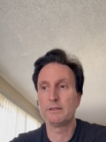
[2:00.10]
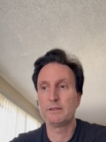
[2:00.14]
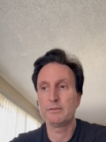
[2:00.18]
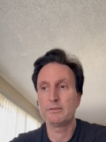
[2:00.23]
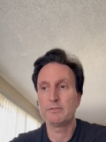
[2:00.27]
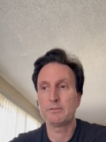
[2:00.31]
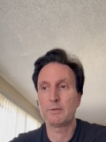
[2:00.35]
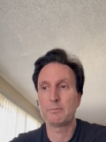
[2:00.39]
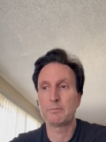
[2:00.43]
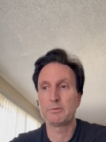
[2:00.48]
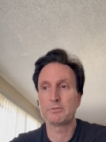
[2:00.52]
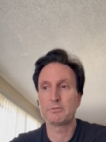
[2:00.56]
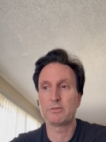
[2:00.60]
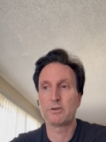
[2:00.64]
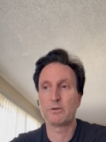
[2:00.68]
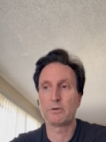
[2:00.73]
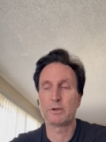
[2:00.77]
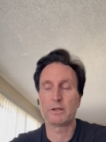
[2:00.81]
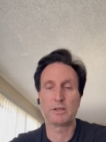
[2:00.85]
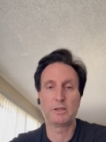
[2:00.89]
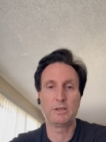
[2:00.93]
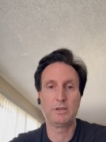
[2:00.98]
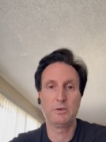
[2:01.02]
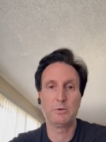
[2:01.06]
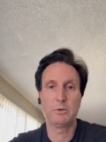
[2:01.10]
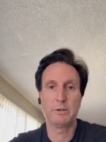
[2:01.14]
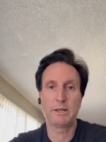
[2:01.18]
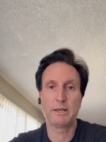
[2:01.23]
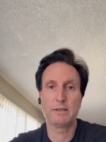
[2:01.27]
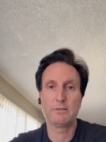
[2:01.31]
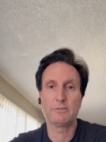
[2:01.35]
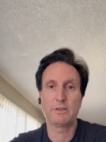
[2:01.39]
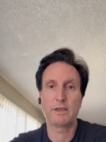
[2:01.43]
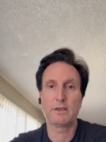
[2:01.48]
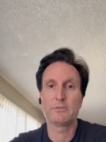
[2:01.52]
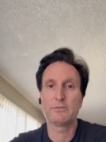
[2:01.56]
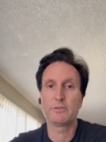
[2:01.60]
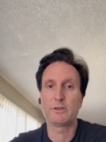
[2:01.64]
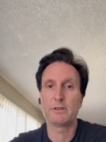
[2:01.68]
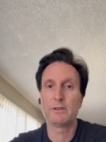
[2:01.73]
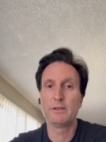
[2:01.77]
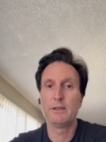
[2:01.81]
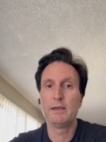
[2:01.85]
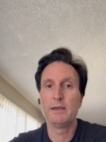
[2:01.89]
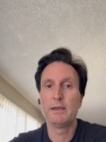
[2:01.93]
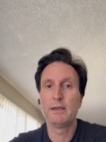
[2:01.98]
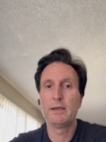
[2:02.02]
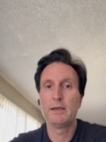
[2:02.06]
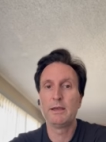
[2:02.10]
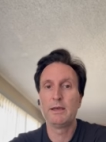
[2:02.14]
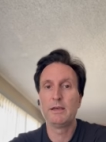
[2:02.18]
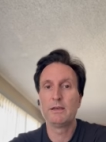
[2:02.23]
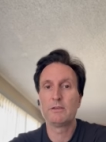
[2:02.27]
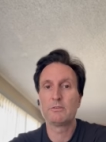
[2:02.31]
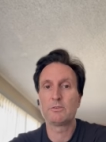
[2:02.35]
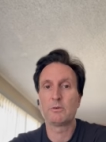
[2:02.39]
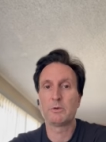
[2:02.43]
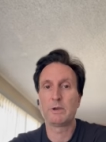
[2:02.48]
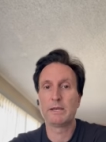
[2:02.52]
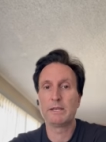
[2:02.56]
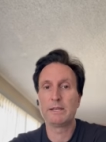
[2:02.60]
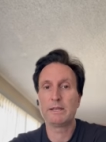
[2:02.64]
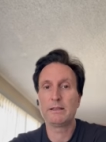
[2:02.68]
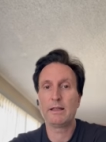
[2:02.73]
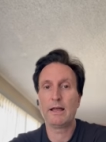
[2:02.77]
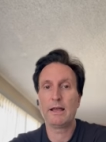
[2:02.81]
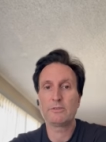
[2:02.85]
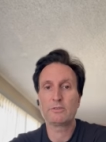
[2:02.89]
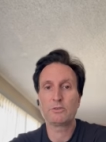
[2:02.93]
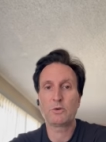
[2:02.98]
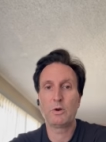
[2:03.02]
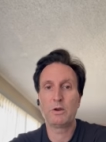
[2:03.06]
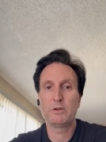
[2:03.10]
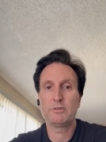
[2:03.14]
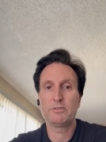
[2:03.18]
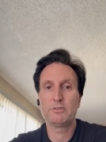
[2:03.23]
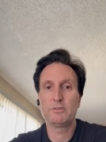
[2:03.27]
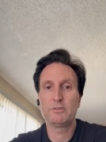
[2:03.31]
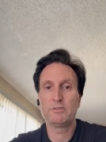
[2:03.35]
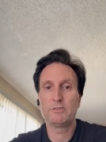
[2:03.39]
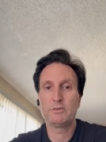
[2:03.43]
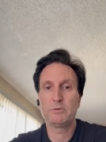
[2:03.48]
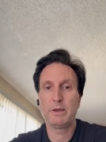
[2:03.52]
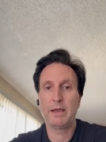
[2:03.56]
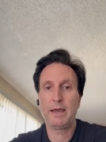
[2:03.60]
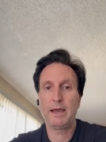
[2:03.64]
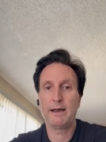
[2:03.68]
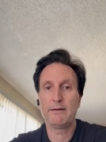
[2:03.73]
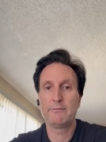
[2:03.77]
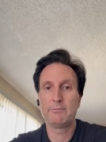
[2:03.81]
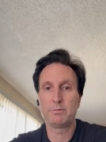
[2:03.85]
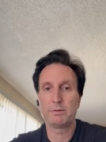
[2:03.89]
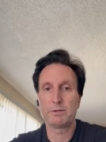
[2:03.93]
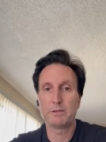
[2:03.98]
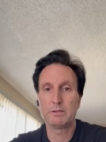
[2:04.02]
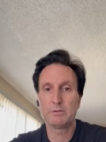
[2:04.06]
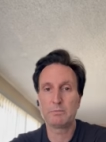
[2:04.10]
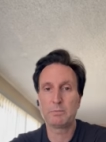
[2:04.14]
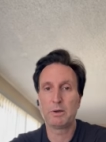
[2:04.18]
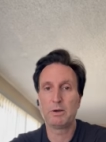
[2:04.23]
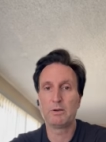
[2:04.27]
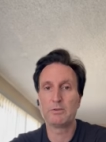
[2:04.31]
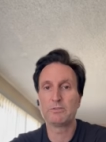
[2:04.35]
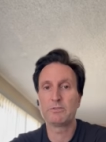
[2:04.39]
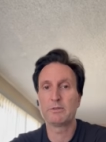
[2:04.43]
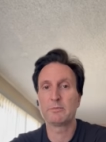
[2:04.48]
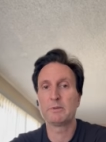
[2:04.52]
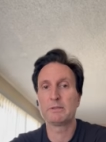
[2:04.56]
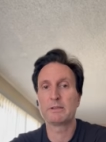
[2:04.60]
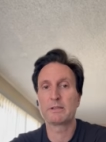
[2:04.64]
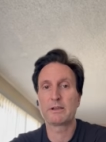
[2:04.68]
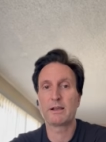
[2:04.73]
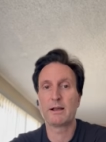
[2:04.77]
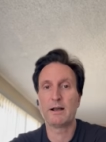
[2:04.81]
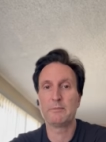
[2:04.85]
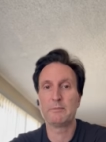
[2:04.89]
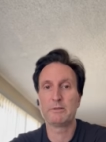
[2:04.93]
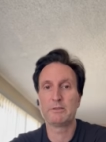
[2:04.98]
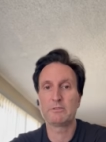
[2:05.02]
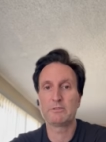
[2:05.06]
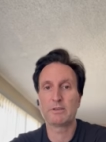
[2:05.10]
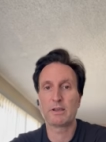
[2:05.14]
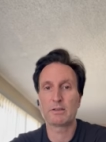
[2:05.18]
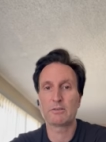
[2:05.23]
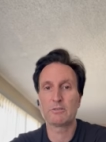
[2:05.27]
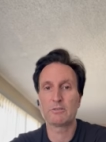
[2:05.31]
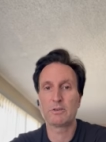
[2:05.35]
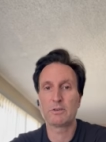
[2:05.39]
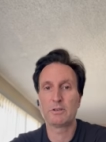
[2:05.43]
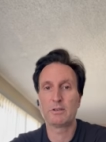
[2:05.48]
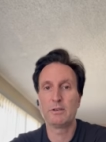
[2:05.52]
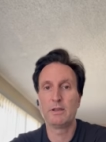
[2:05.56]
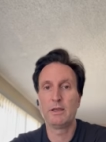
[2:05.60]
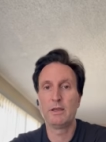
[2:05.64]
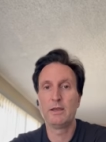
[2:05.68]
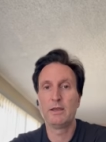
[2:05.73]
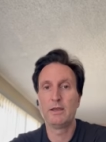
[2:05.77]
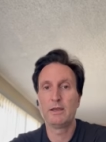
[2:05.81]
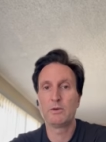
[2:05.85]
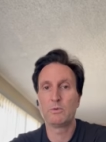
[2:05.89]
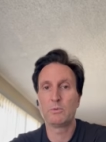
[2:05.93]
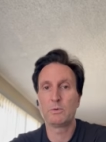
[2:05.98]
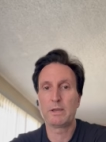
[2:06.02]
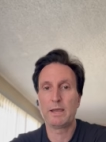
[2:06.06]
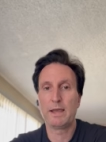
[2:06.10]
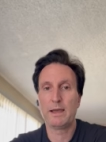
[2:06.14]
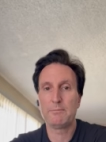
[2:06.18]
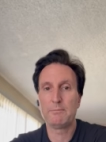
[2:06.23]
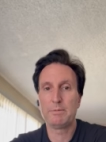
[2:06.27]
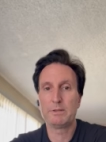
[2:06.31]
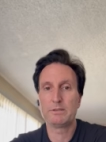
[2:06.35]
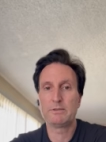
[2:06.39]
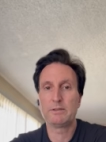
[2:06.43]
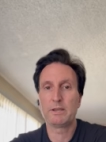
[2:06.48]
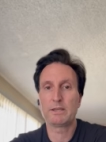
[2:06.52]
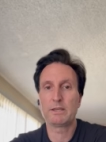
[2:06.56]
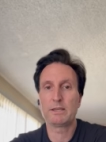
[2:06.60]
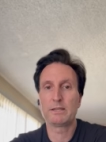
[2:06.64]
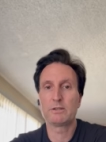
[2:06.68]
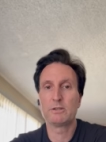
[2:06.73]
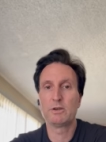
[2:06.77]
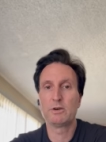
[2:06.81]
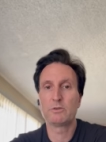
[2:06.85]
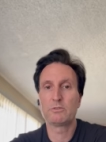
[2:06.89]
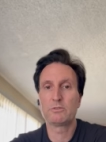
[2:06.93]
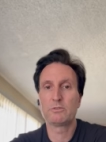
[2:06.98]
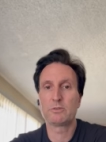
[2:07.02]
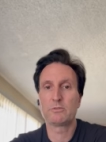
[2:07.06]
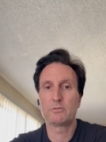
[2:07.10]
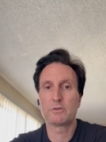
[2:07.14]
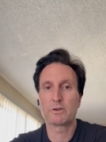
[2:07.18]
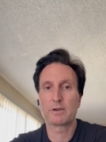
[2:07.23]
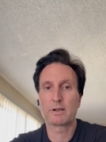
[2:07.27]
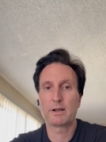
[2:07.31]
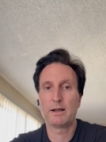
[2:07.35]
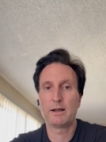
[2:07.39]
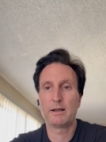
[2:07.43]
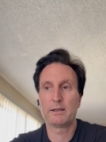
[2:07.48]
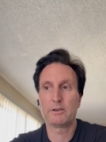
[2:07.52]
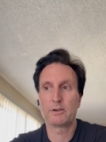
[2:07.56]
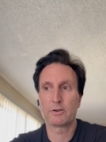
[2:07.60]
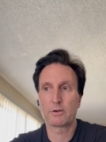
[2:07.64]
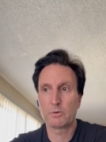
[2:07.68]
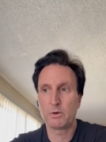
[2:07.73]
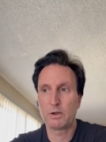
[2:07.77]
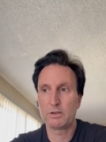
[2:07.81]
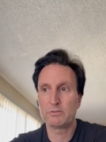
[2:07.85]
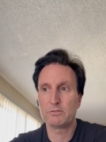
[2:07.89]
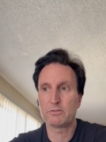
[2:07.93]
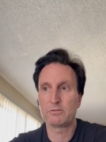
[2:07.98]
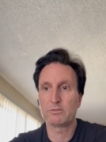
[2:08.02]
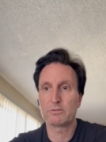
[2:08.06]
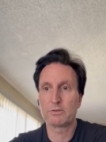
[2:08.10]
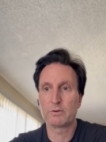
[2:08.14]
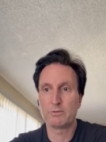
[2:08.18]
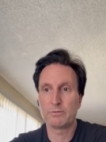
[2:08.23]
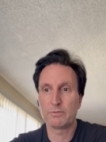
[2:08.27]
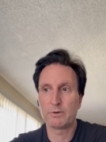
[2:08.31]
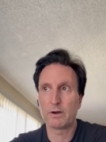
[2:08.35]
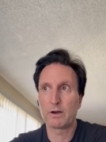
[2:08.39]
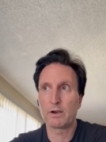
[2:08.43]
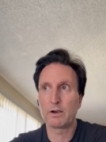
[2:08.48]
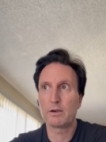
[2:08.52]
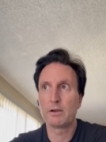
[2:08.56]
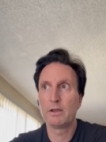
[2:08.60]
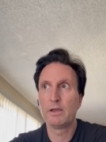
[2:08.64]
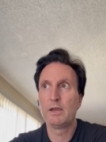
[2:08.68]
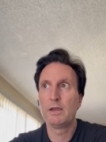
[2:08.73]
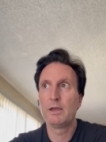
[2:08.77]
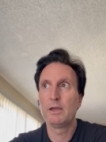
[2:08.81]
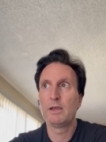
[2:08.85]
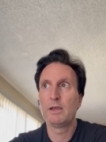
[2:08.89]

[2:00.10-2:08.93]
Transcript: this episode a Q&A session. So any last questions you have, please post them in the comments section. We have been taking notes of your your questions so far.